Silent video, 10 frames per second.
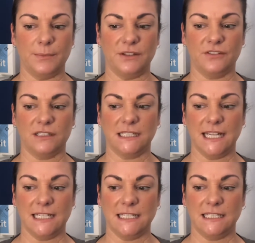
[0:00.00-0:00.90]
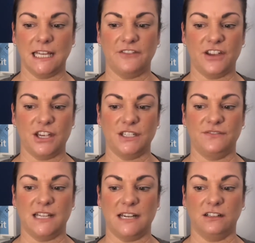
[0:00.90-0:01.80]
You've got the latest innovation of
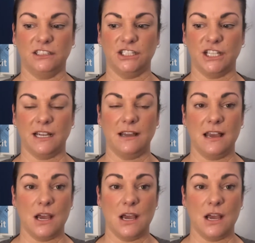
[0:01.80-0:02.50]
technology.